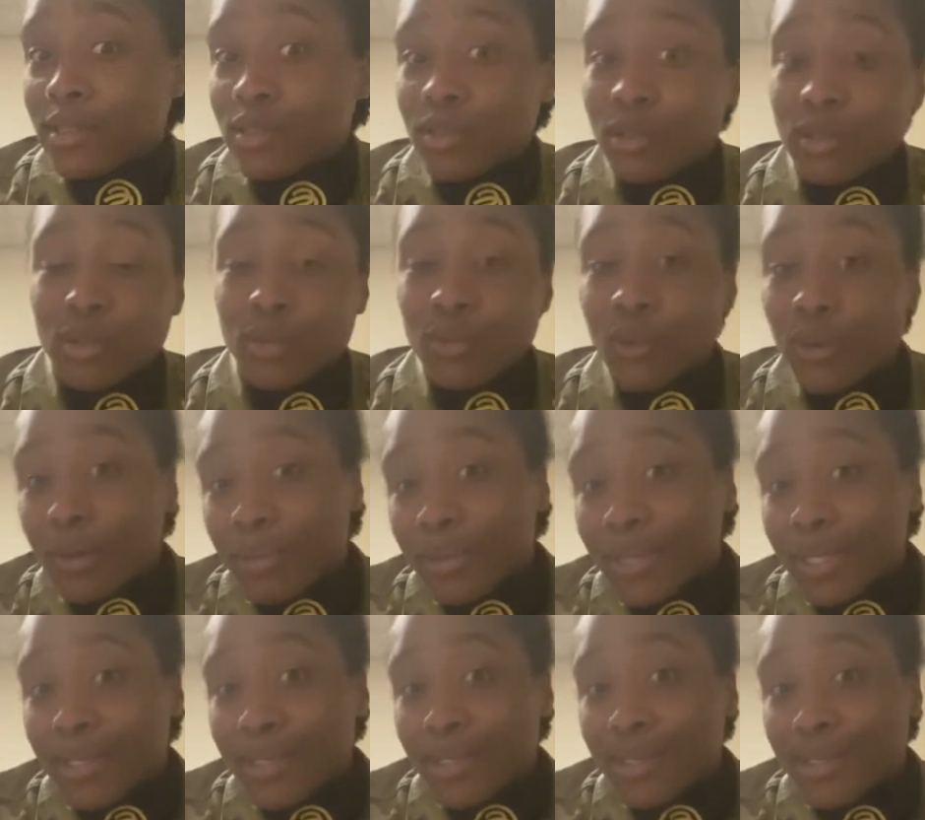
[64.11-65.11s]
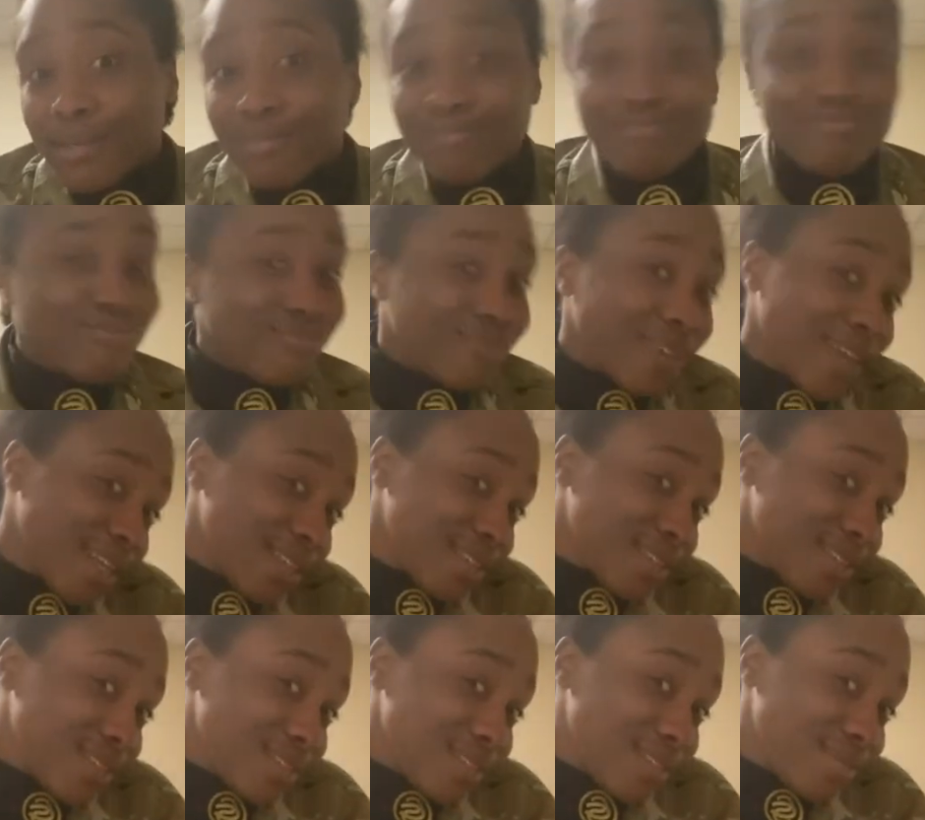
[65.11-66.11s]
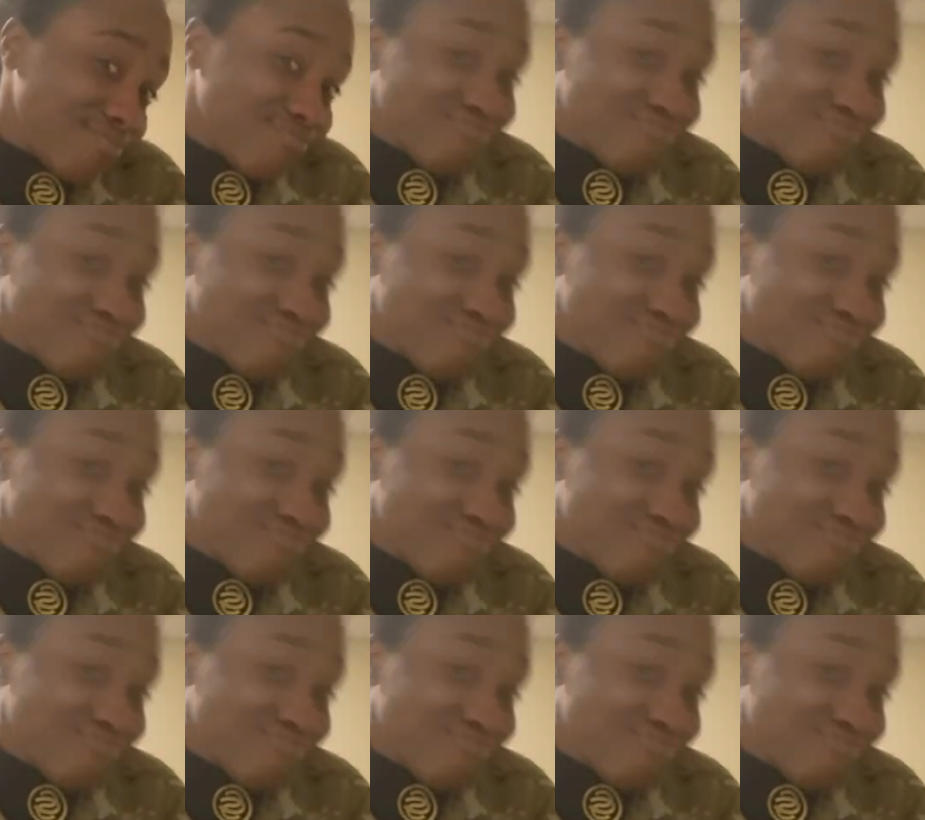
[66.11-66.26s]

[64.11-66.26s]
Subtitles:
or you want to be fancy.